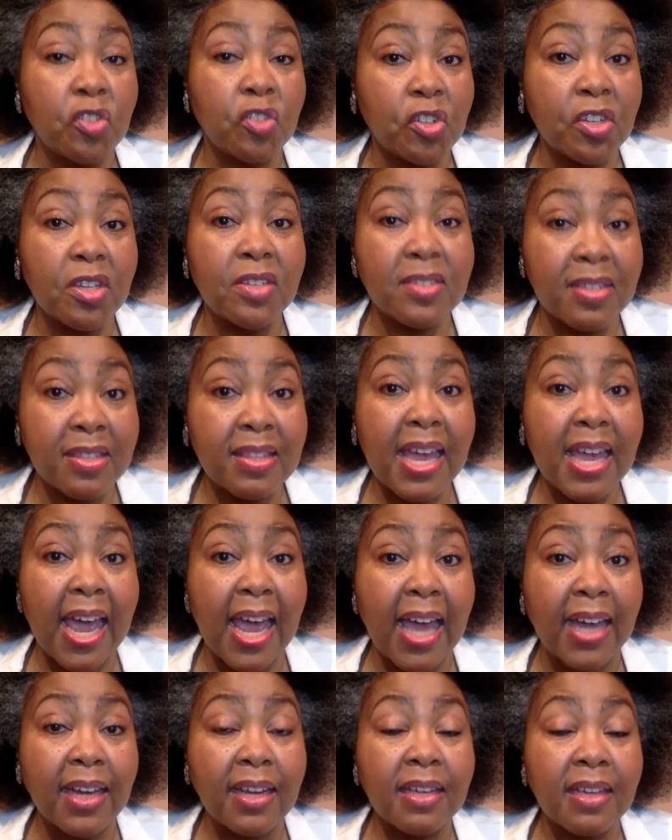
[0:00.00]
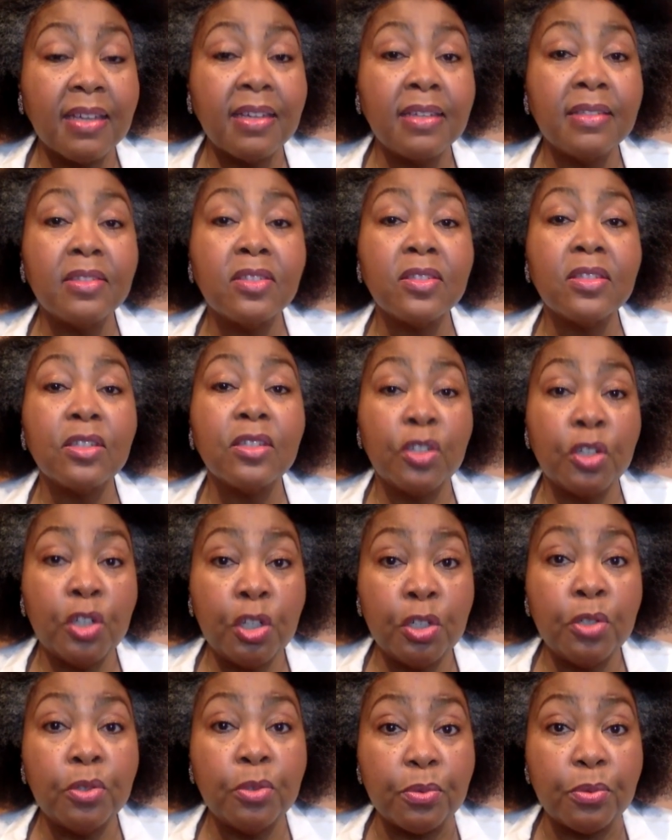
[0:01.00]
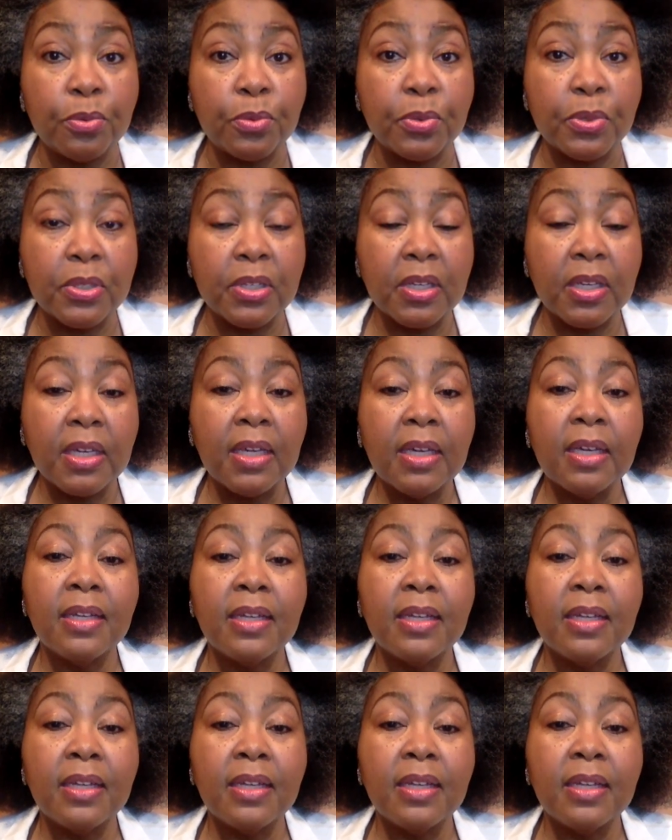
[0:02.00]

is just that. It's news.